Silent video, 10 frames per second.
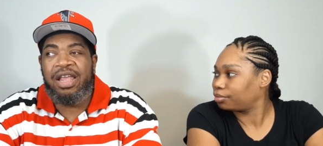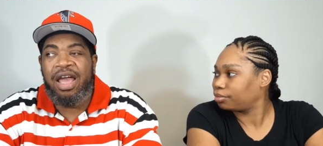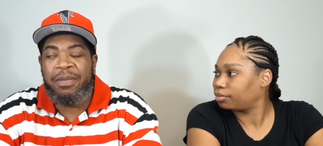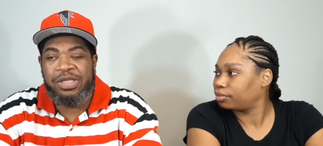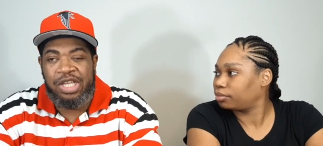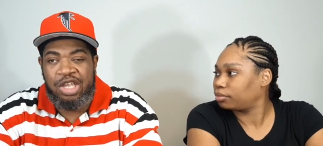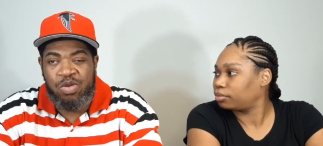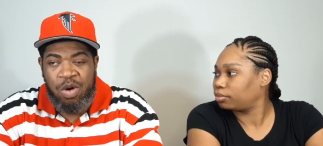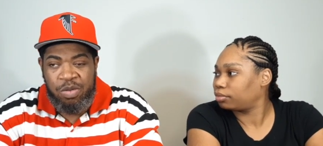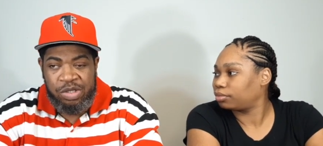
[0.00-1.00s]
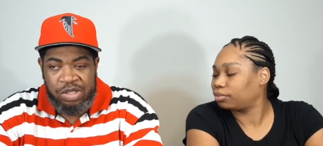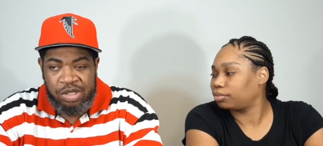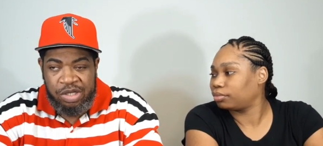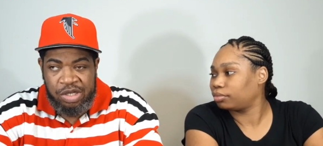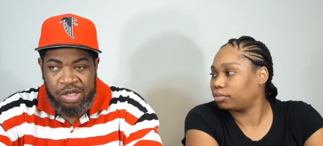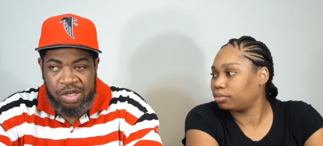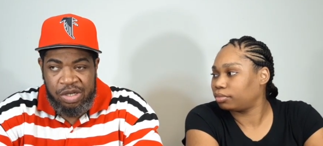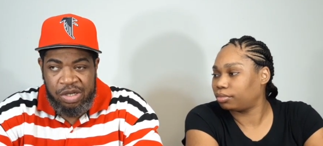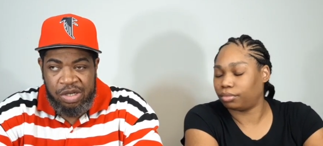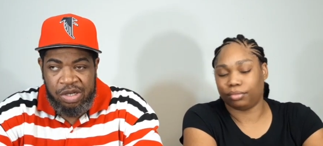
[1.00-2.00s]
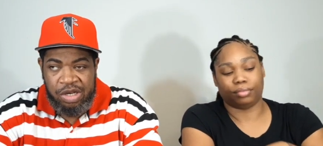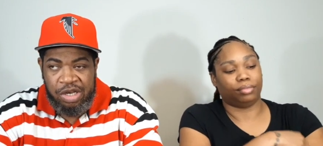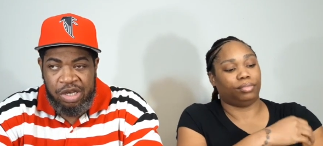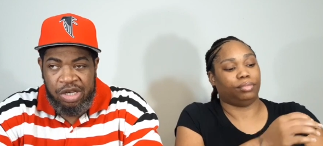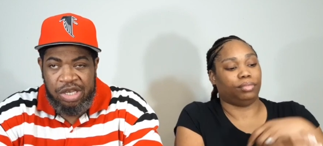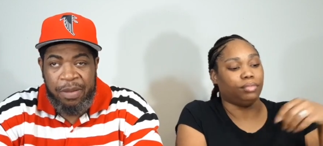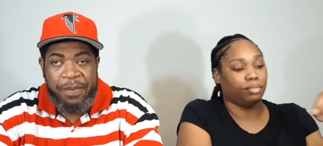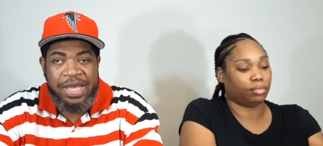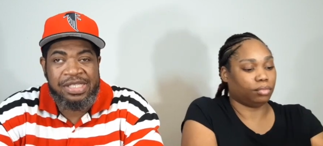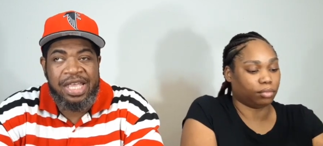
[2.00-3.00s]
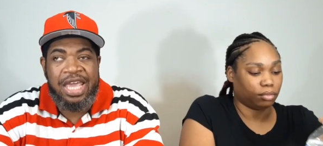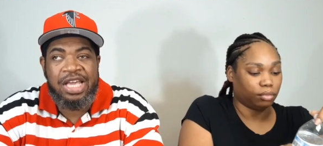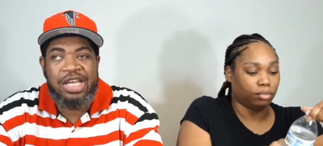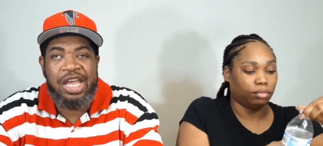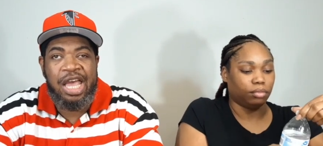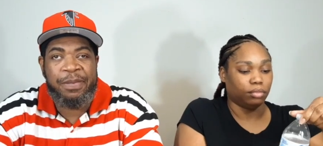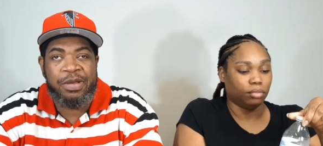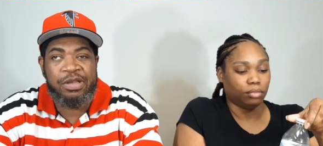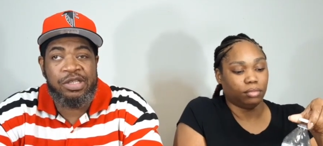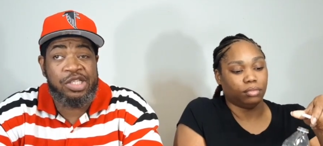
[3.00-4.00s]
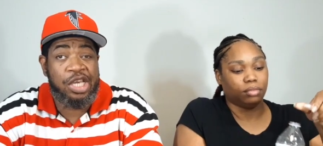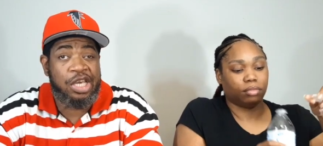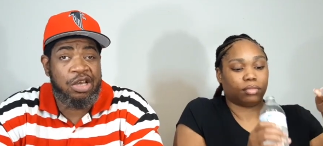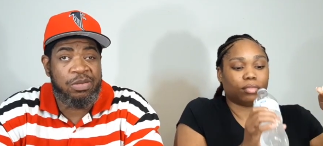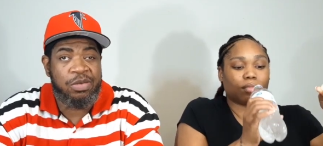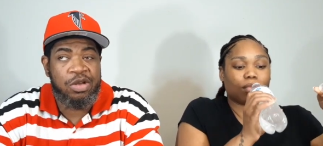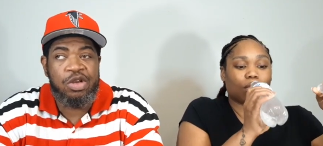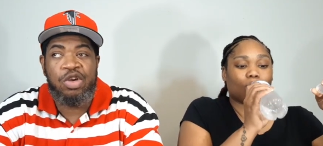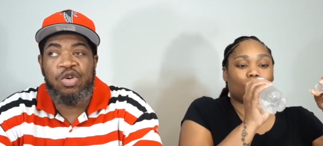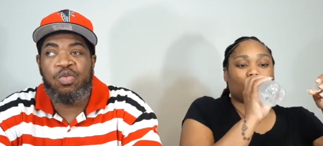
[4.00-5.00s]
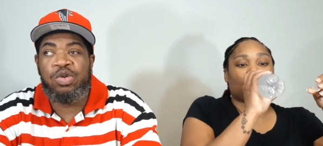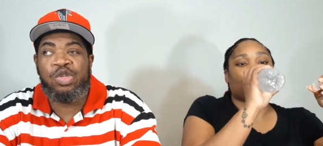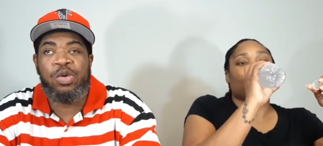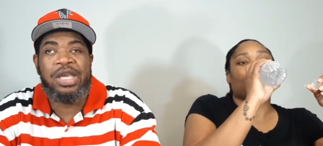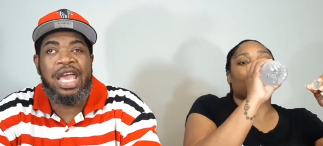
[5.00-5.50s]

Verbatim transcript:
Speaker 1: going to tell you what was. The best thing could have happened to him was Queen